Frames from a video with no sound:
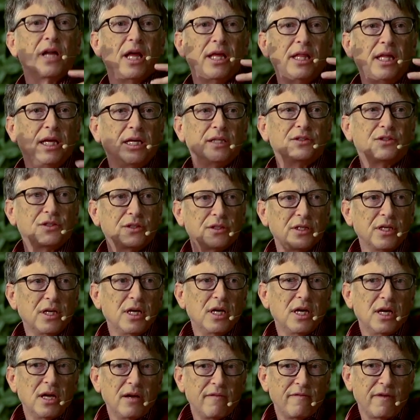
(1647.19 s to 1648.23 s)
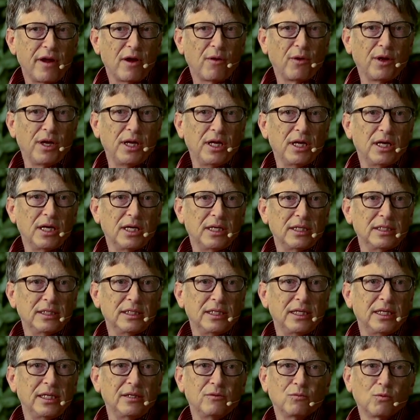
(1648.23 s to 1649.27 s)
I think it's very
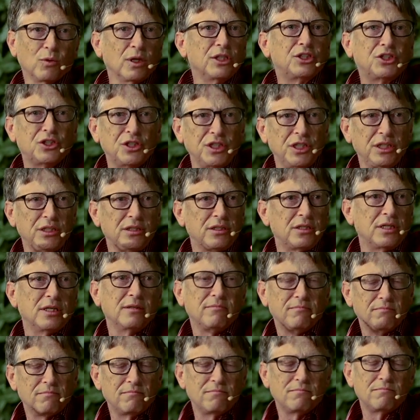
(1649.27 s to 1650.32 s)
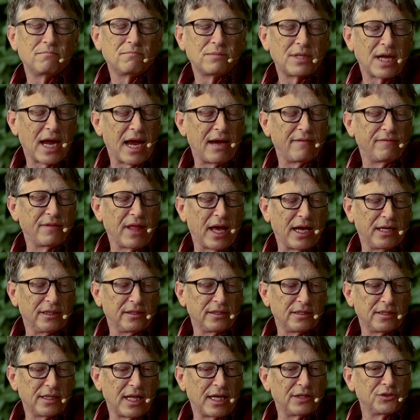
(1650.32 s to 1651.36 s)
enriching to have
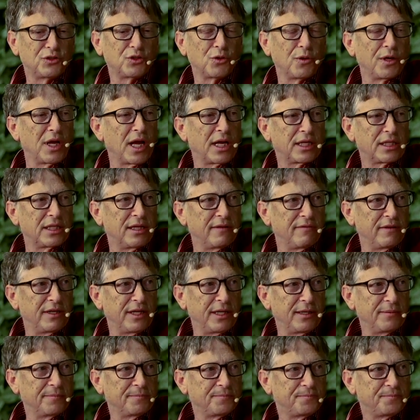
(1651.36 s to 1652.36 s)
that joint activity.